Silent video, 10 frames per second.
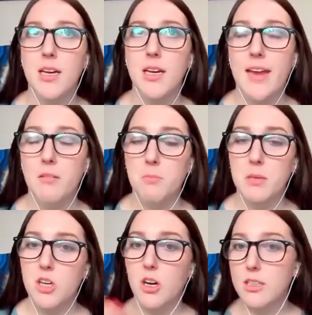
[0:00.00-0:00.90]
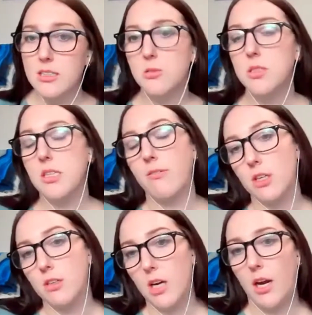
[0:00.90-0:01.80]
and be talking to a
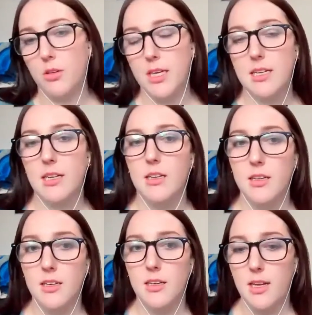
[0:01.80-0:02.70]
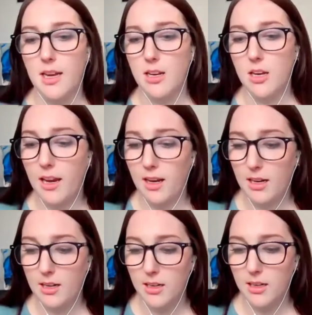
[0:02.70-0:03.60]
different crowd. And
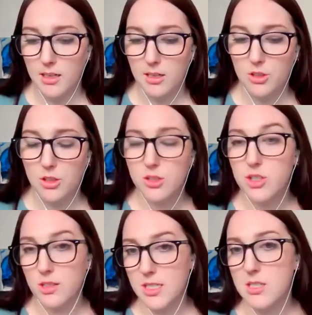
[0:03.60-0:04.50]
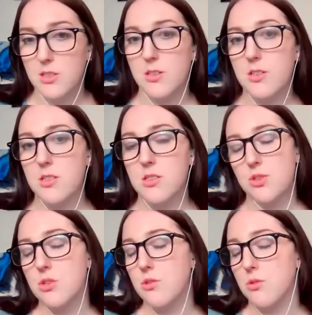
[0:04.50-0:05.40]
I encourage the listeners
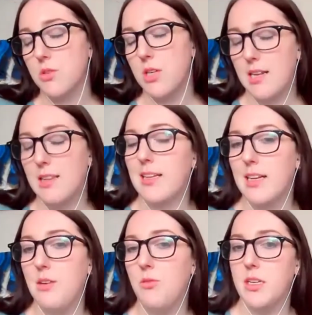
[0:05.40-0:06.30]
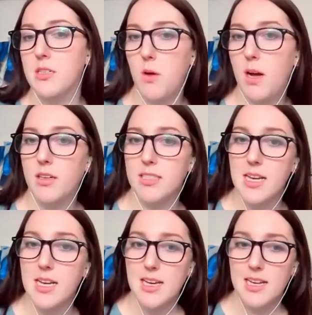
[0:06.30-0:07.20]
to kind of think that way as well. Is
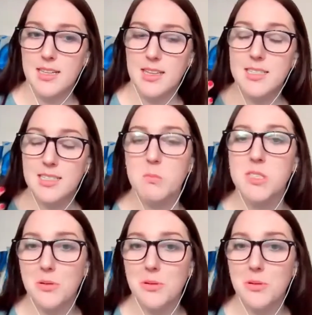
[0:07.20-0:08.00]
if this seems so